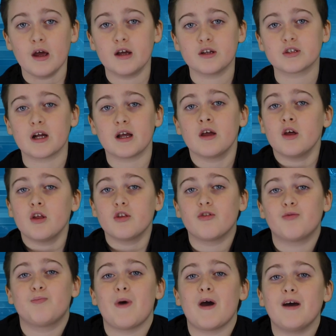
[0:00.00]
It's like
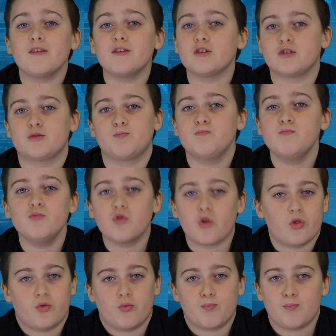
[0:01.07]
there's
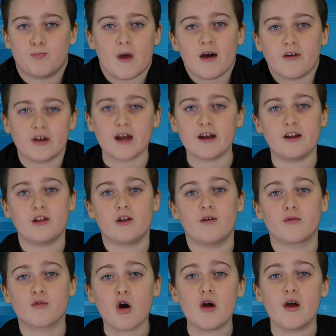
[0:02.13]
barely any
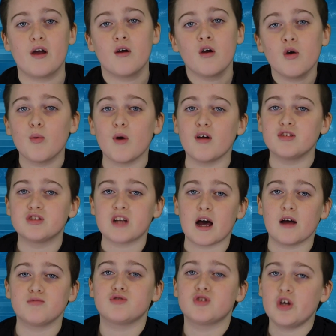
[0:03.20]
that have got it, whereas
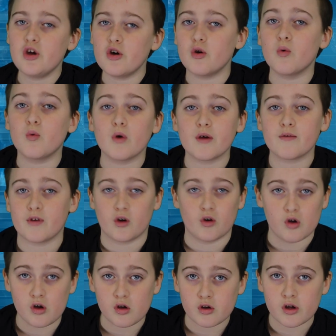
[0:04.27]
type 2, if you
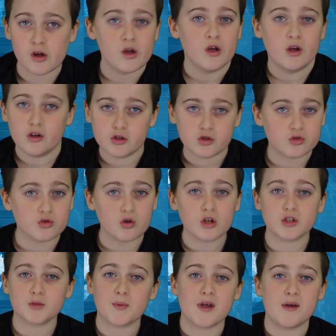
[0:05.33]
look, there's
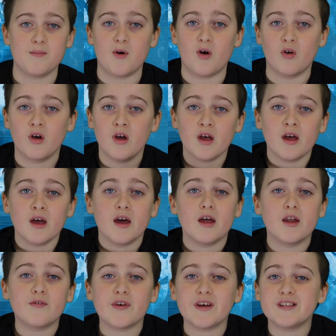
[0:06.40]
loads of people.
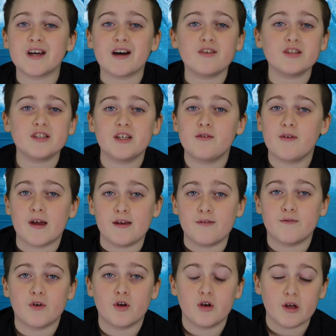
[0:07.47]
And the fatality
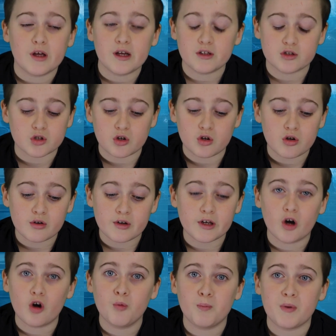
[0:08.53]
rate for it's
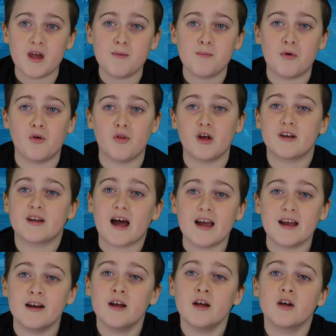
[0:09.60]
only old people that are
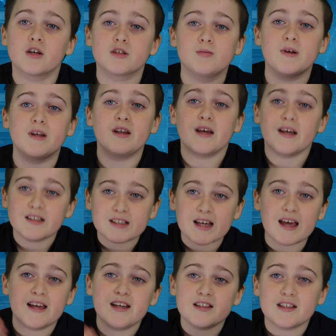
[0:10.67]
dying, because I mean it's
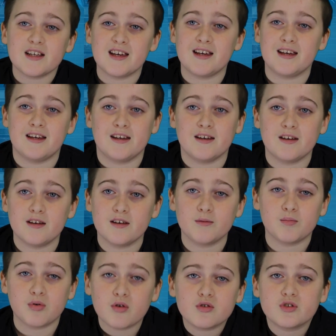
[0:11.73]
80
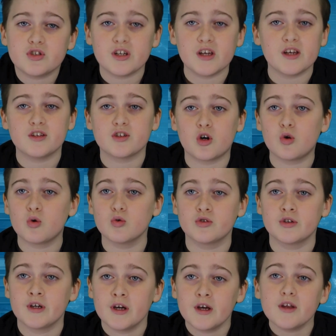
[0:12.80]
plus years
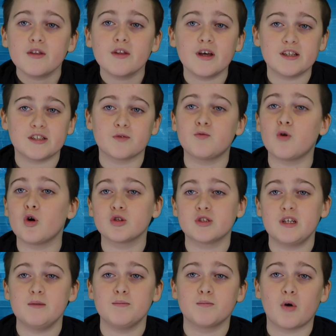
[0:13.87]
old, that it's a
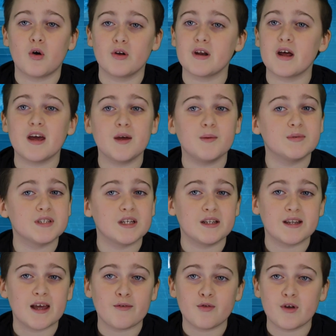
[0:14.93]

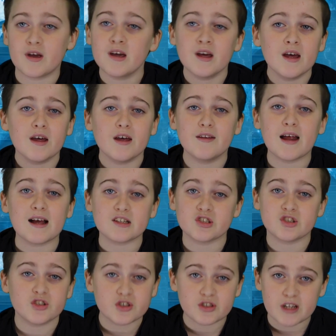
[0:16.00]
14.8% death rate, and that's
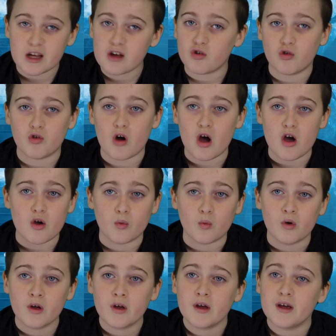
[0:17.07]
still low.